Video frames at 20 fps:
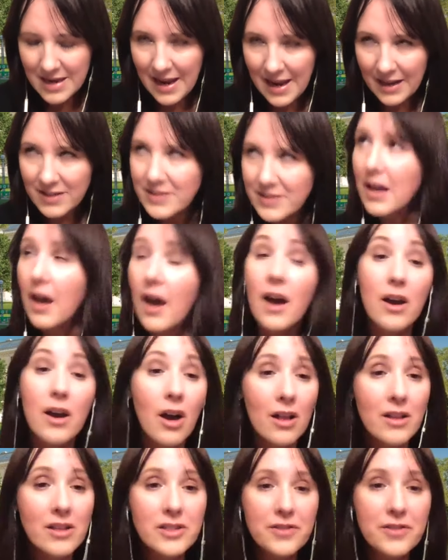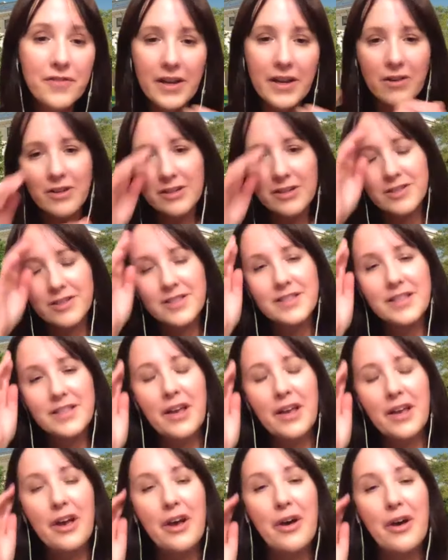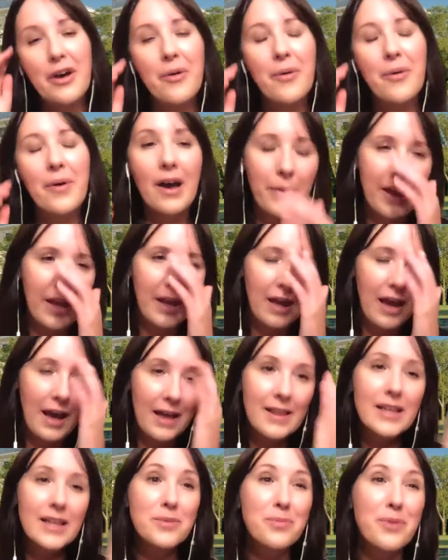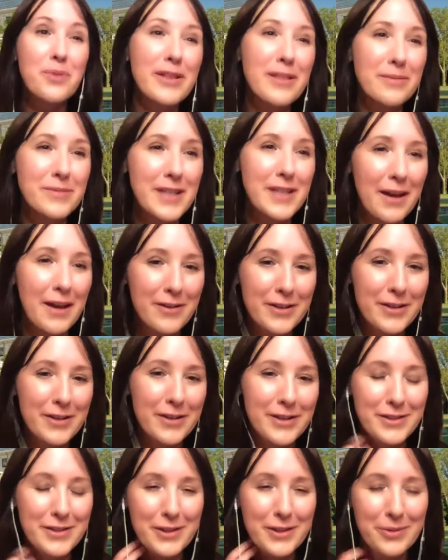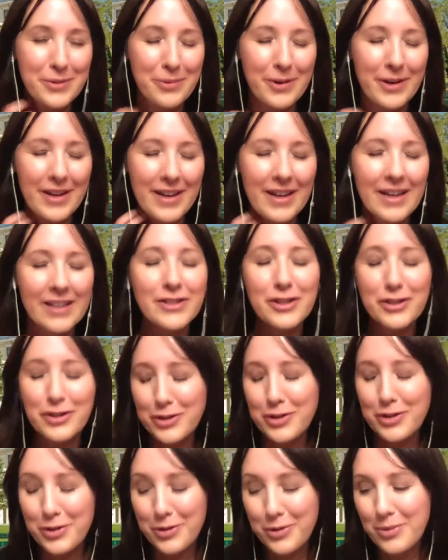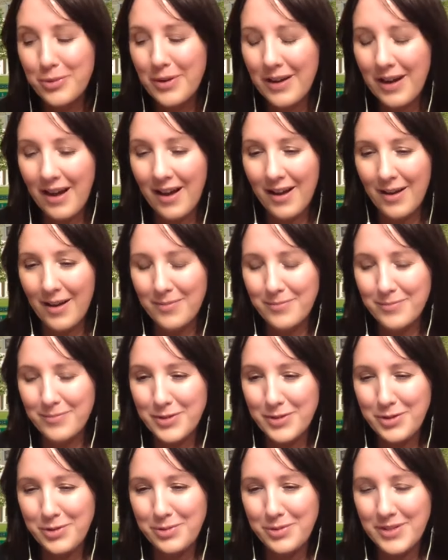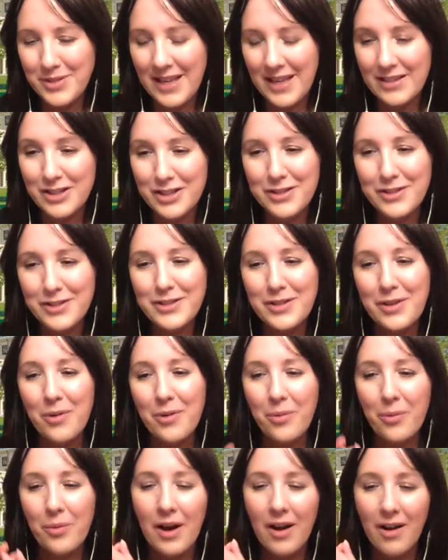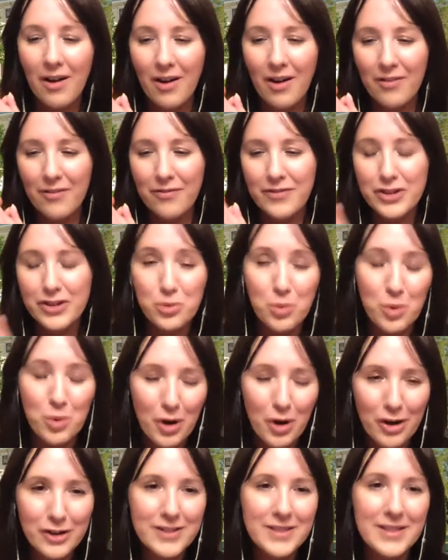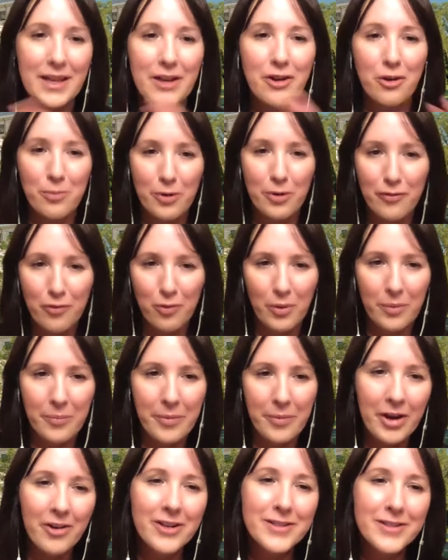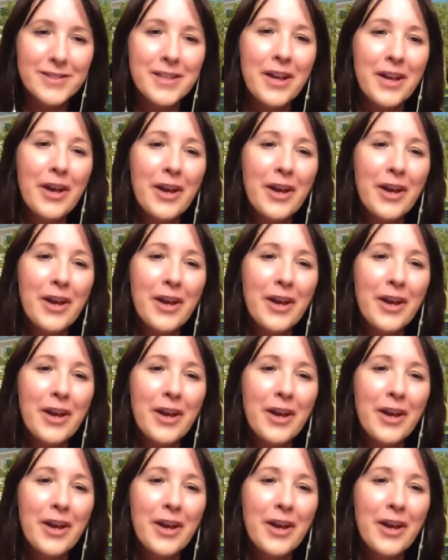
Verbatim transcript: Next, uh, College of Fine Arts. So uh, we, I like to break them down into three, into two, um, two sections. So our visual arts and our performing arts.